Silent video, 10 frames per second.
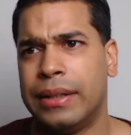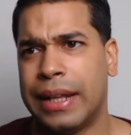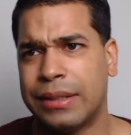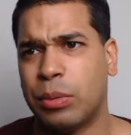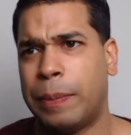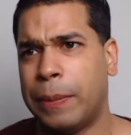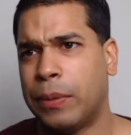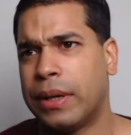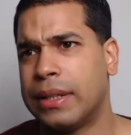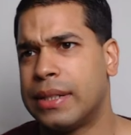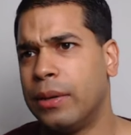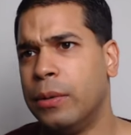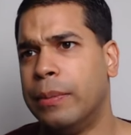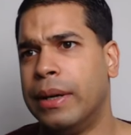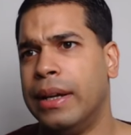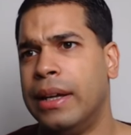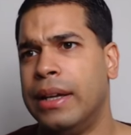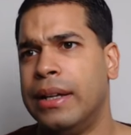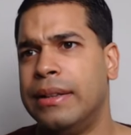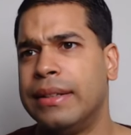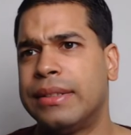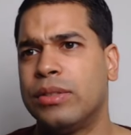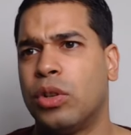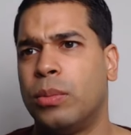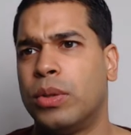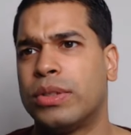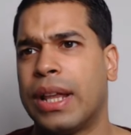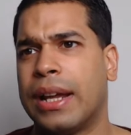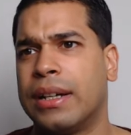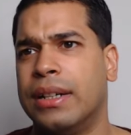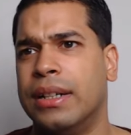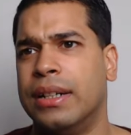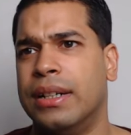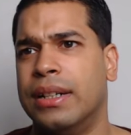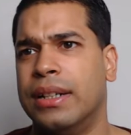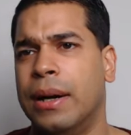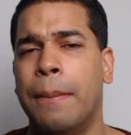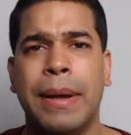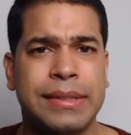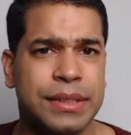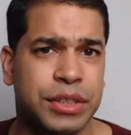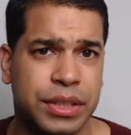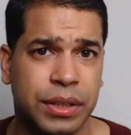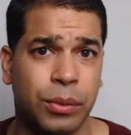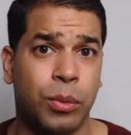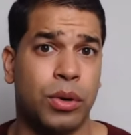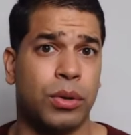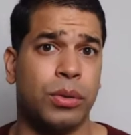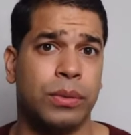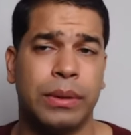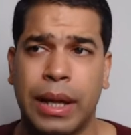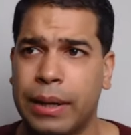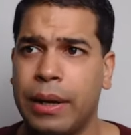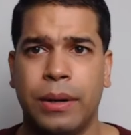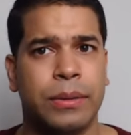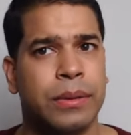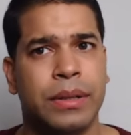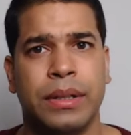That's what people are going to tell you. But this is almost like a message to the world. Like, yo,